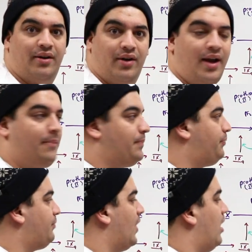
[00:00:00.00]
in, right?
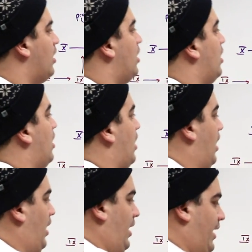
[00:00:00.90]

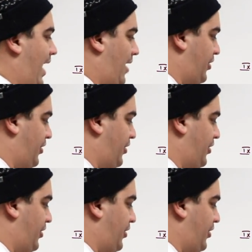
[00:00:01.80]
Now,